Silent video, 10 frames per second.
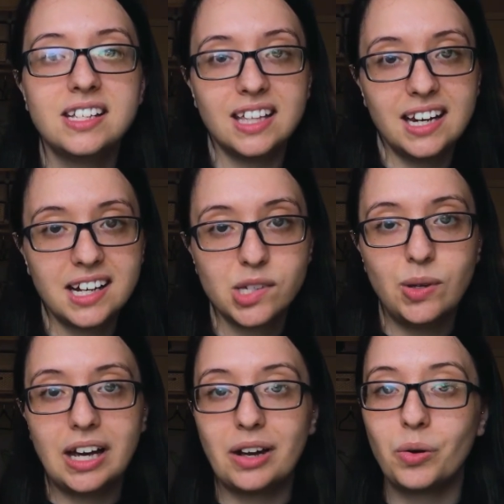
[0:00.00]
The next
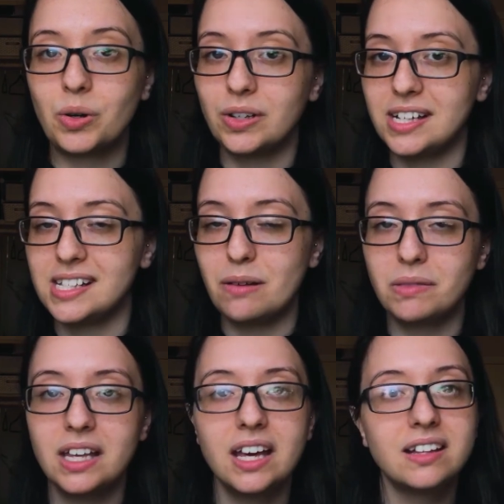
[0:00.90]
week I ordered the
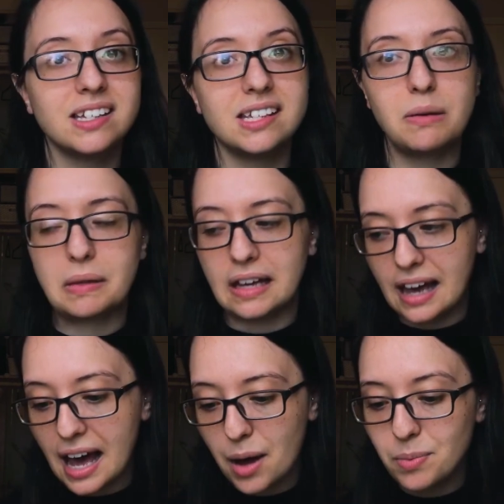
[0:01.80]
same thing
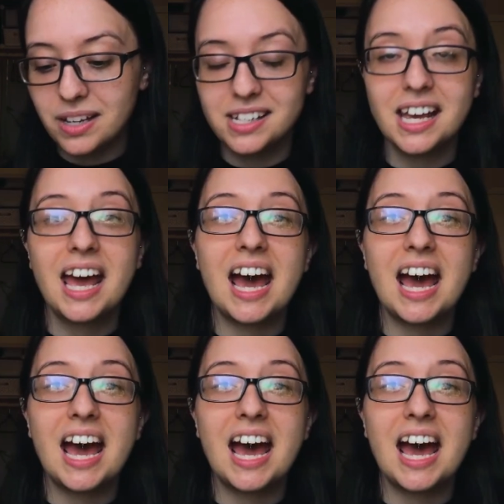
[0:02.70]
happened,